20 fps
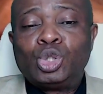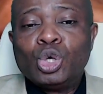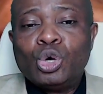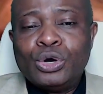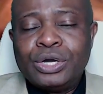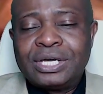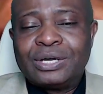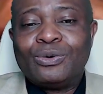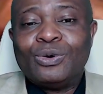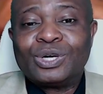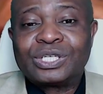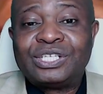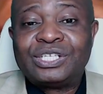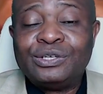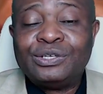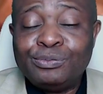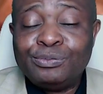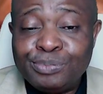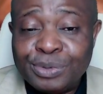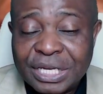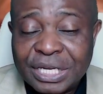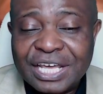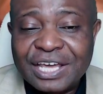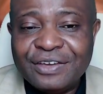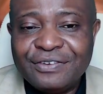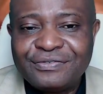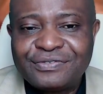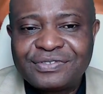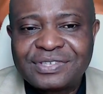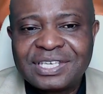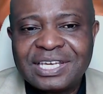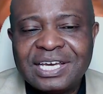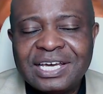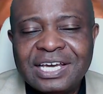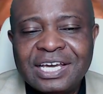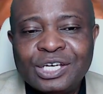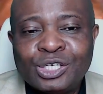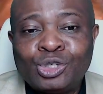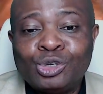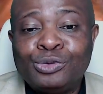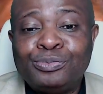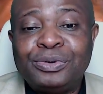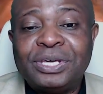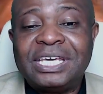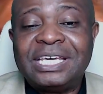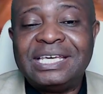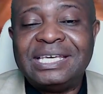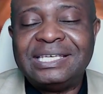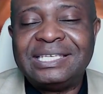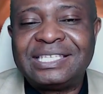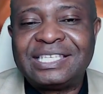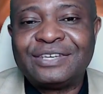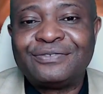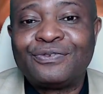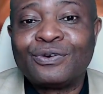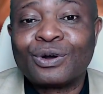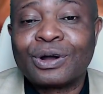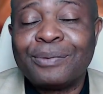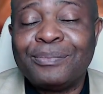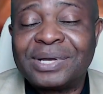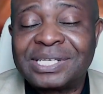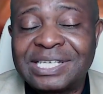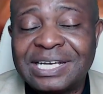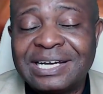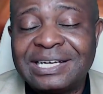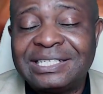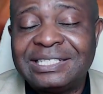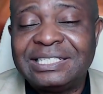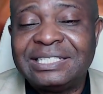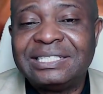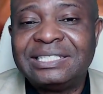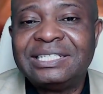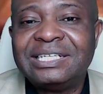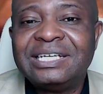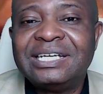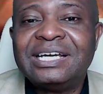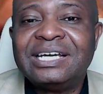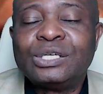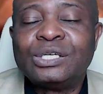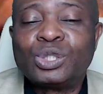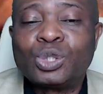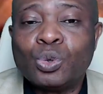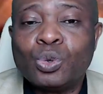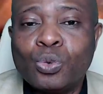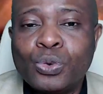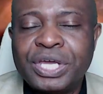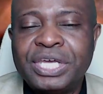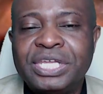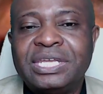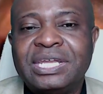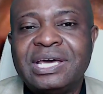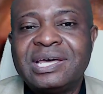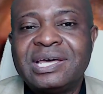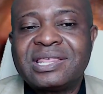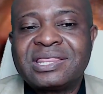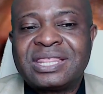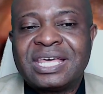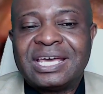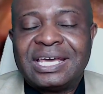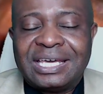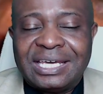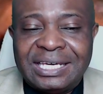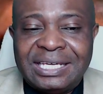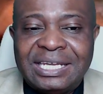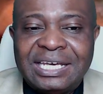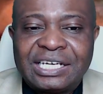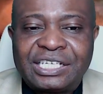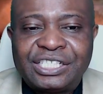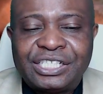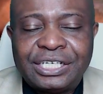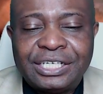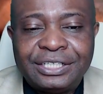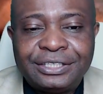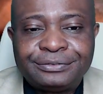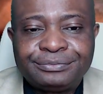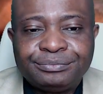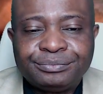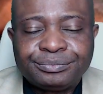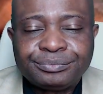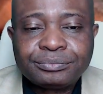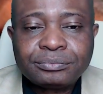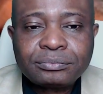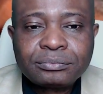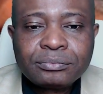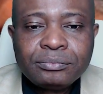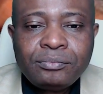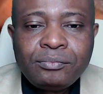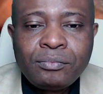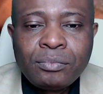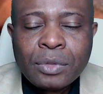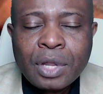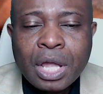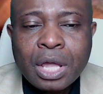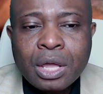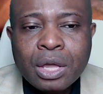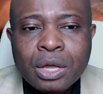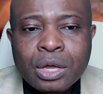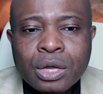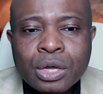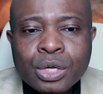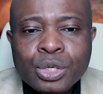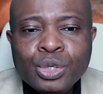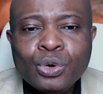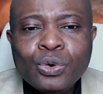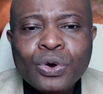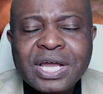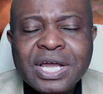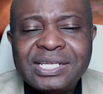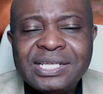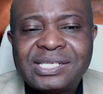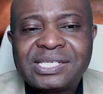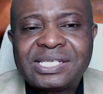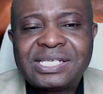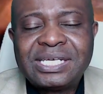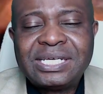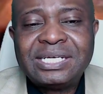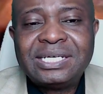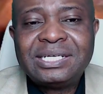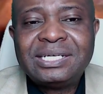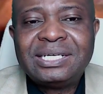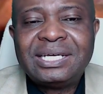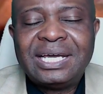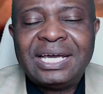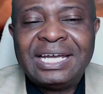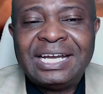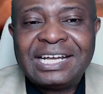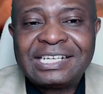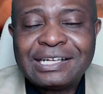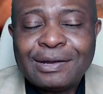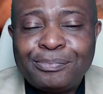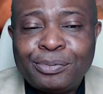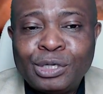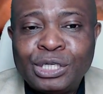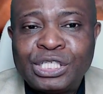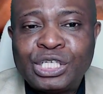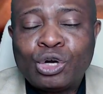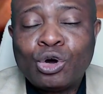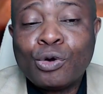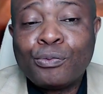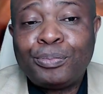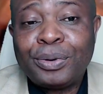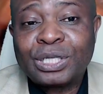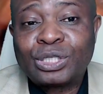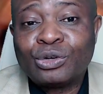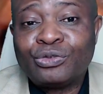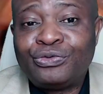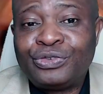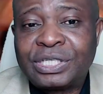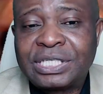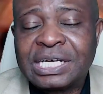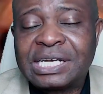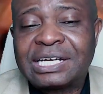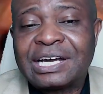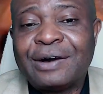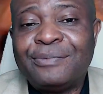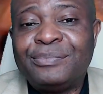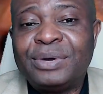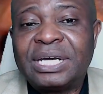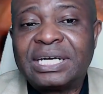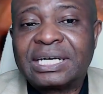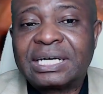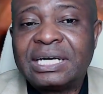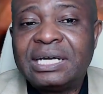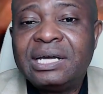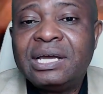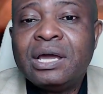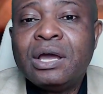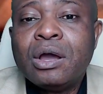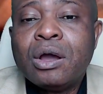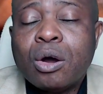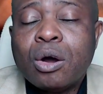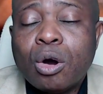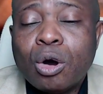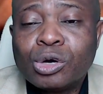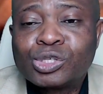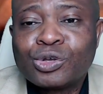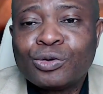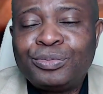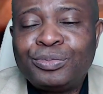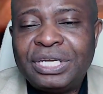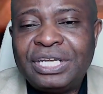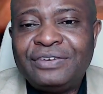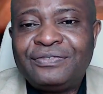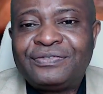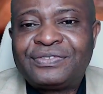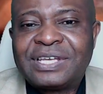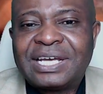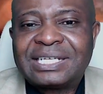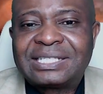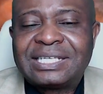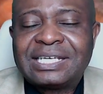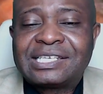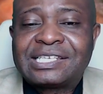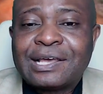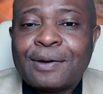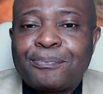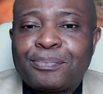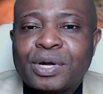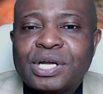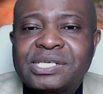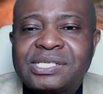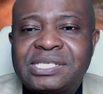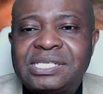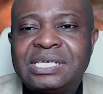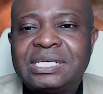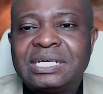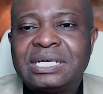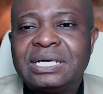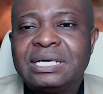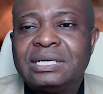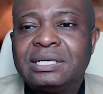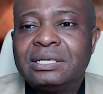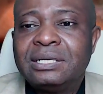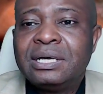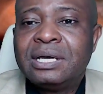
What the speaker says: doing what he believes should be easy for Ramazani to win the election. UNC, another political part of Vital Kamerhe, also believes that suppressing